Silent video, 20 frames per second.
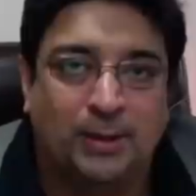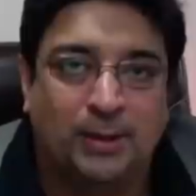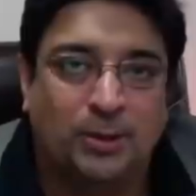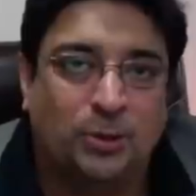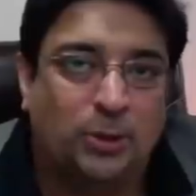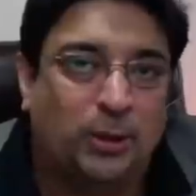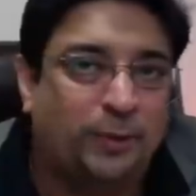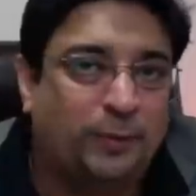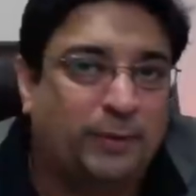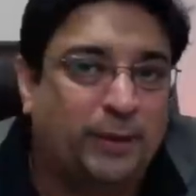
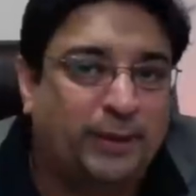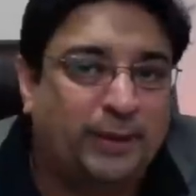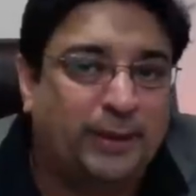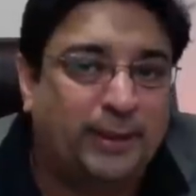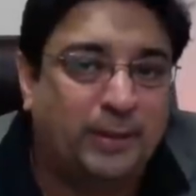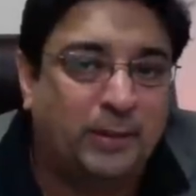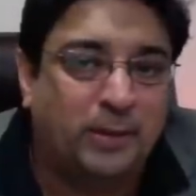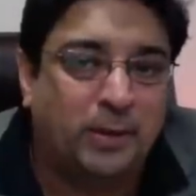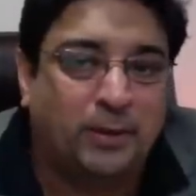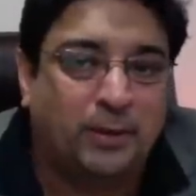So if they
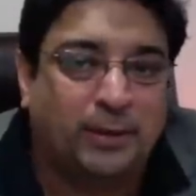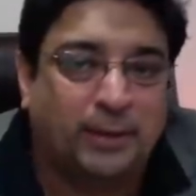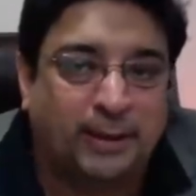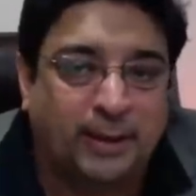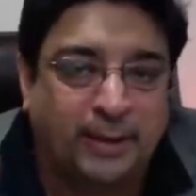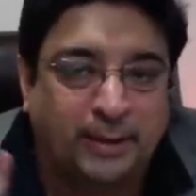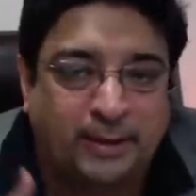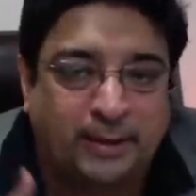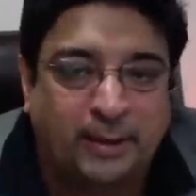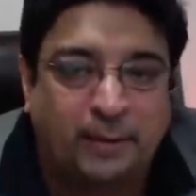did not
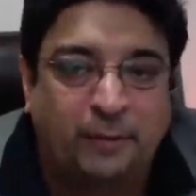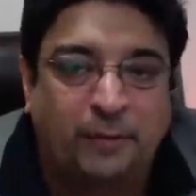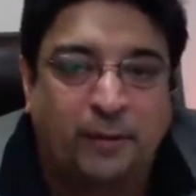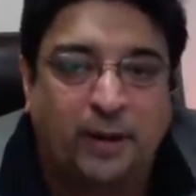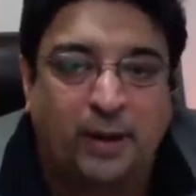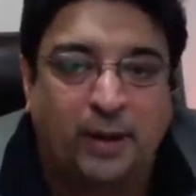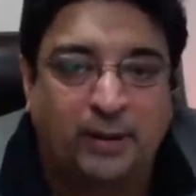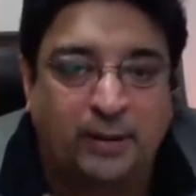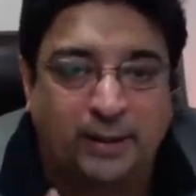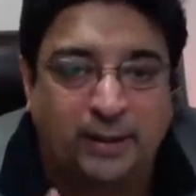
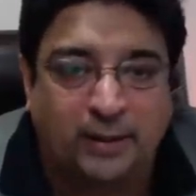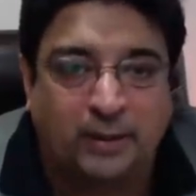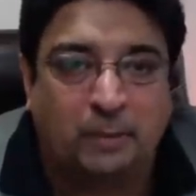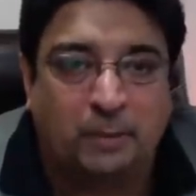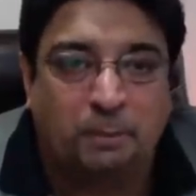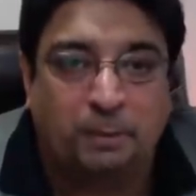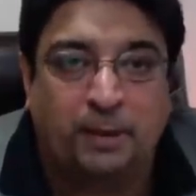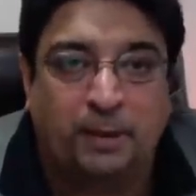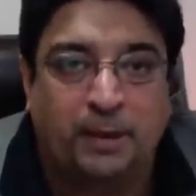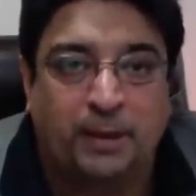identify their
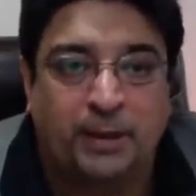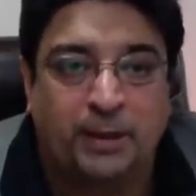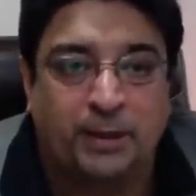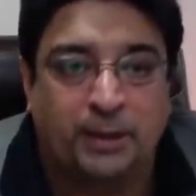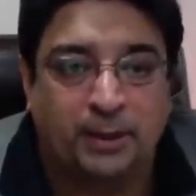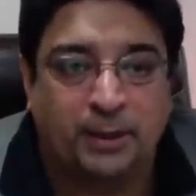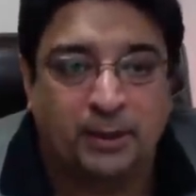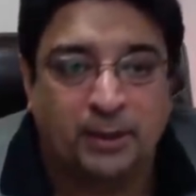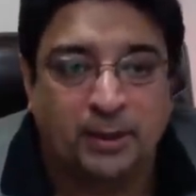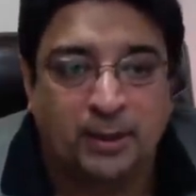
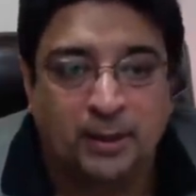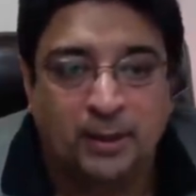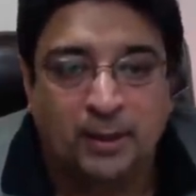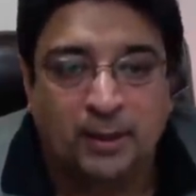competition